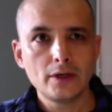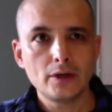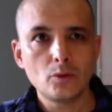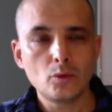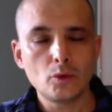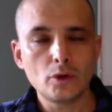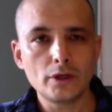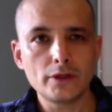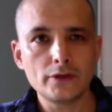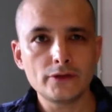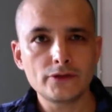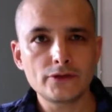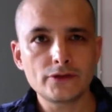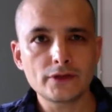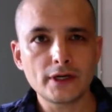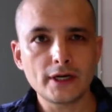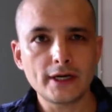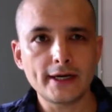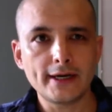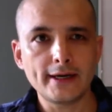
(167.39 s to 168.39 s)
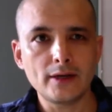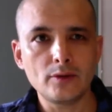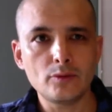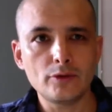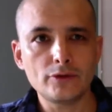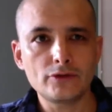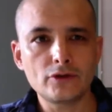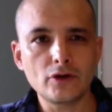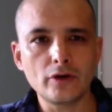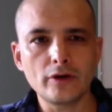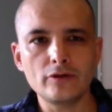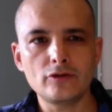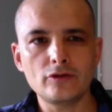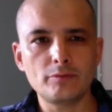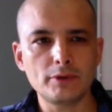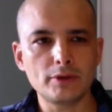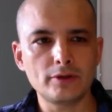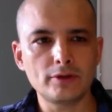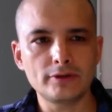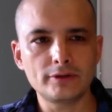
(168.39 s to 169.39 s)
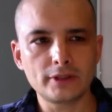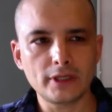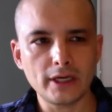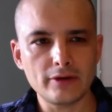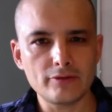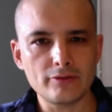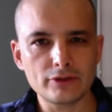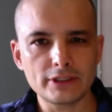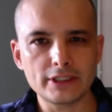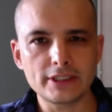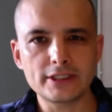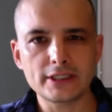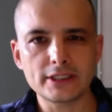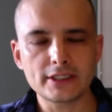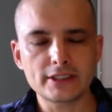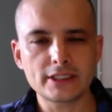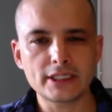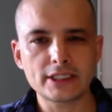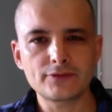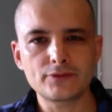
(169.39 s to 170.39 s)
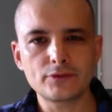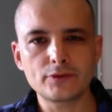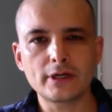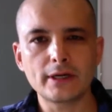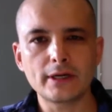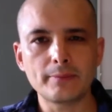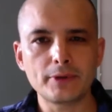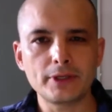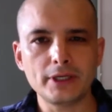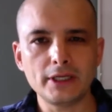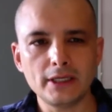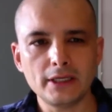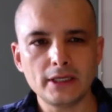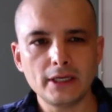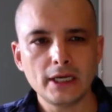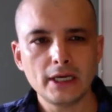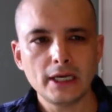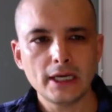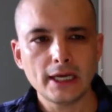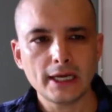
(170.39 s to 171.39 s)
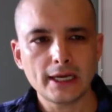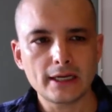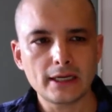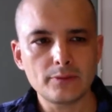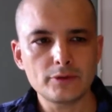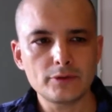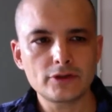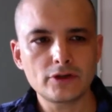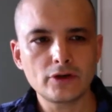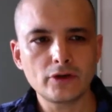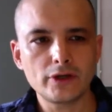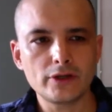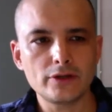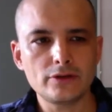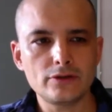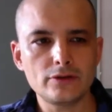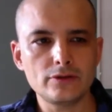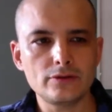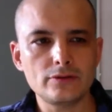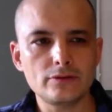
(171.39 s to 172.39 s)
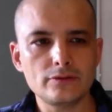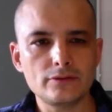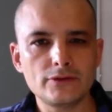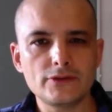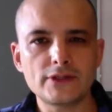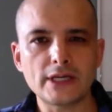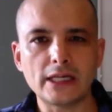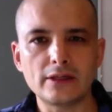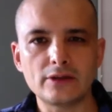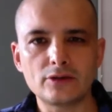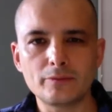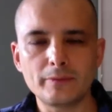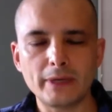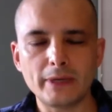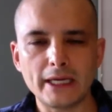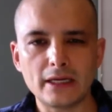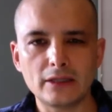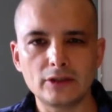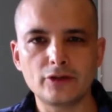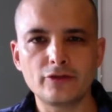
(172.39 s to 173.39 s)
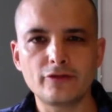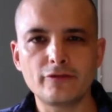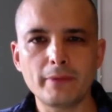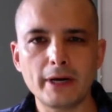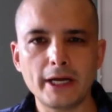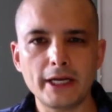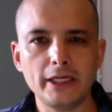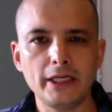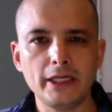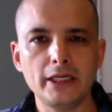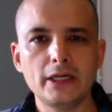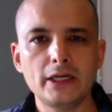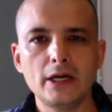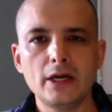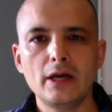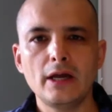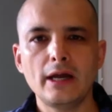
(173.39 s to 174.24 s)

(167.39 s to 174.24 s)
was I was going to build a really successful company and I was going to sell it or make a lot of money.